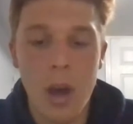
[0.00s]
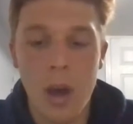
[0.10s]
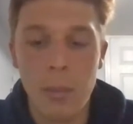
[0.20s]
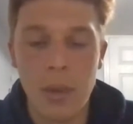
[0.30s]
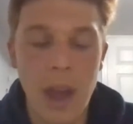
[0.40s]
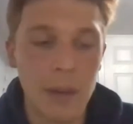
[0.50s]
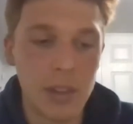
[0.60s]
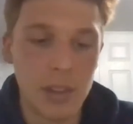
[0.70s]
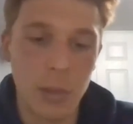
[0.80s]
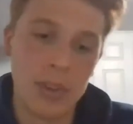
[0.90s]
but I
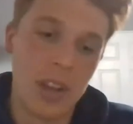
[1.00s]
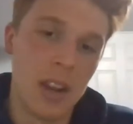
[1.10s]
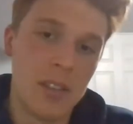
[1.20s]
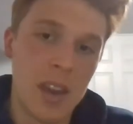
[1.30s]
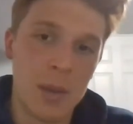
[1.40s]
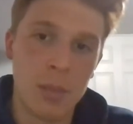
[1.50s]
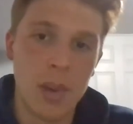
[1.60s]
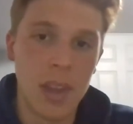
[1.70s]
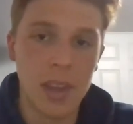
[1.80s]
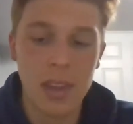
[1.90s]
obviously wasn't going to take a
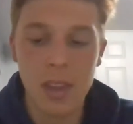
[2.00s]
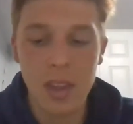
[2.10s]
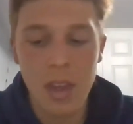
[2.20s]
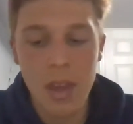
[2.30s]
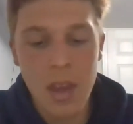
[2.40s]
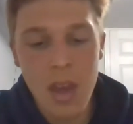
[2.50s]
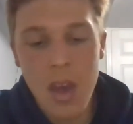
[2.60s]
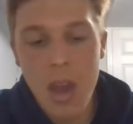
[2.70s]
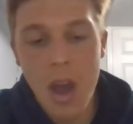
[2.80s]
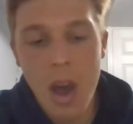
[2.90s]
break.
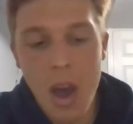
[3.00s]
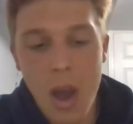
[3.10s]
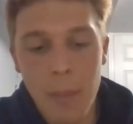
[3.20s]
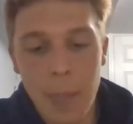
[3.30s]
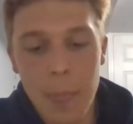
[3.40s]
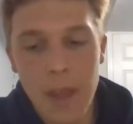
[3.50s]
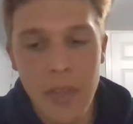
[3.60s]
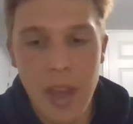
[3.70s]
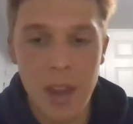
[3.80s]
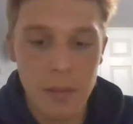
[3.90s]

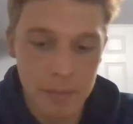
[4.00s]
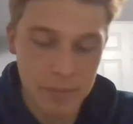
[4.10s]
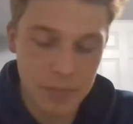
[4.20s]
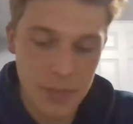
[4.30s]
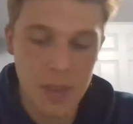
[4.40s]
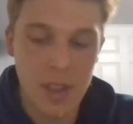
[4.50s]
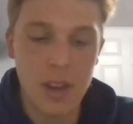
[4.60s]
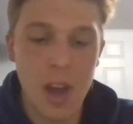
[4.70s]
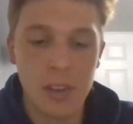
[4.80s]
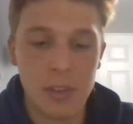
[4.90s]
And then
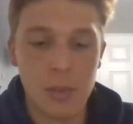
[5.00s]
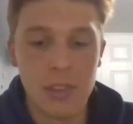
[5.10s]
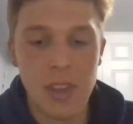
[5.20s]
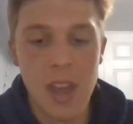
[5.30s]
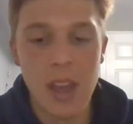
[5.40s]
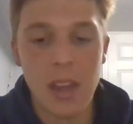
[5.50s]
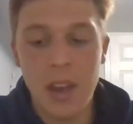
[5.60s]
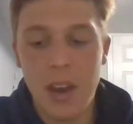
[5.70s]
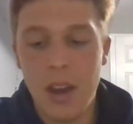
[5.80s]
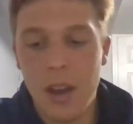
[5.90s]
into high school state,
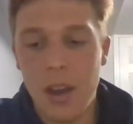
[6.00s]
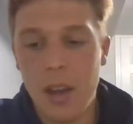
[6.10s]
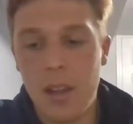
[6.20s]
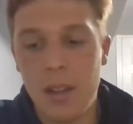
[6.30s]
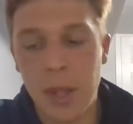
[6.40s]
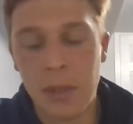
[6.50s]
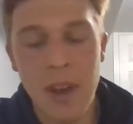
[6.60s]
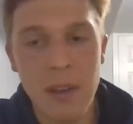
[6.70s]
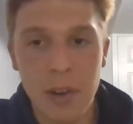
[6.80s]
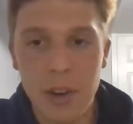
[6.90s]
like
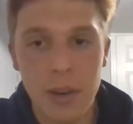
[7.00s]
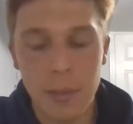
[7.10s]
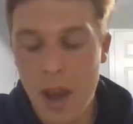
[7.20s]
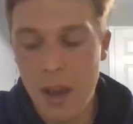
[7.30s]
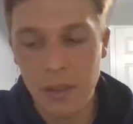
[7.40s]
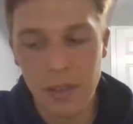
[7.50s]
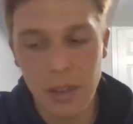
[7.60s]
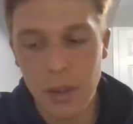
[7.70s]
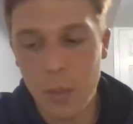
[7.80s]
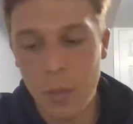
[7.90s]
500
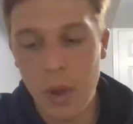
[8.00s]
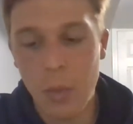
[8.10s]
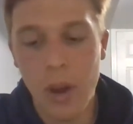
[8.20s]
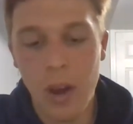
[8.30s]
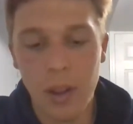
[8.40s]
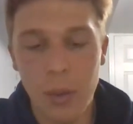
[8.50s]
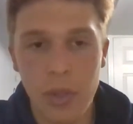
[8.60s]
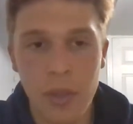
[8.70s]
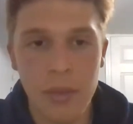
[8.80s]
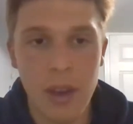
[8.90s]
obviously went well. I
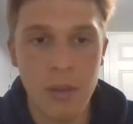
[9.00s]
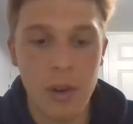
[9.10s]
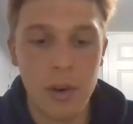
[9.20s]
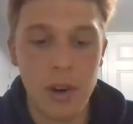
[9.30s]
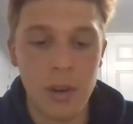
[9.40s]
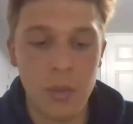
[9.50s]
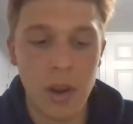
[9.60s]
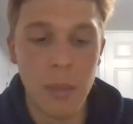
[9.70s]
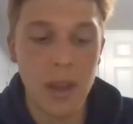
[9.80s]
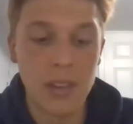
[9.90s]
won the 500 and
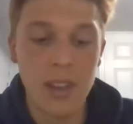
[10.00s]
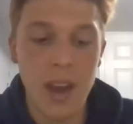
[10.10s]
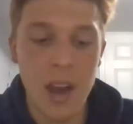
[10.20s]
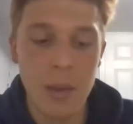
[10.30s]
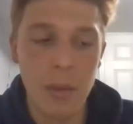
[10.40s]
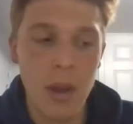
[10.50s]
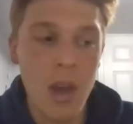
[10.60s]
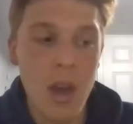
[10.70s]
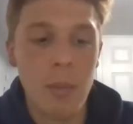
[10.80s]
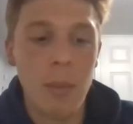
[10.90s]
went a best time.
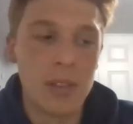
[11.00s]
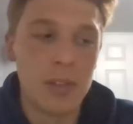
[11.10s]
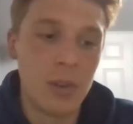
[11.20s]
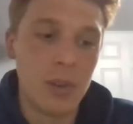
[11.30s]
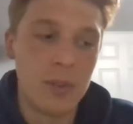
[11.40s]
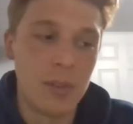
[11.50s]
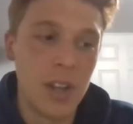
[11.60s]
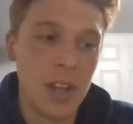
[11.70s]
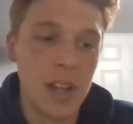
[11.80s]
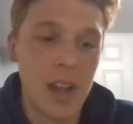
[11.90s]
My tuner
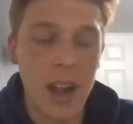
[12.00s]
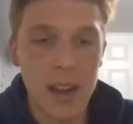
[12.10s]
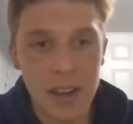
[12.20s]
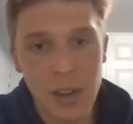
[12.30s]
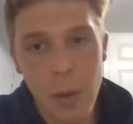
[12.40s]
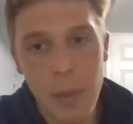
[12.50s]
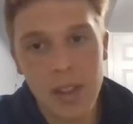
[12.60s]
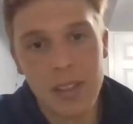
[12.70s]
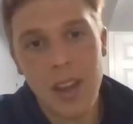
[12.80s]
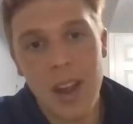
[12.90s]
free, I didn't go
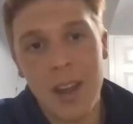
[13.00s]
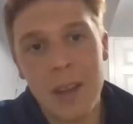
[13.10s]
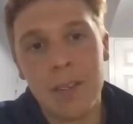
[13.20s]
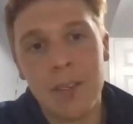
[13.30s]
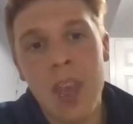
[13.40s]
best time.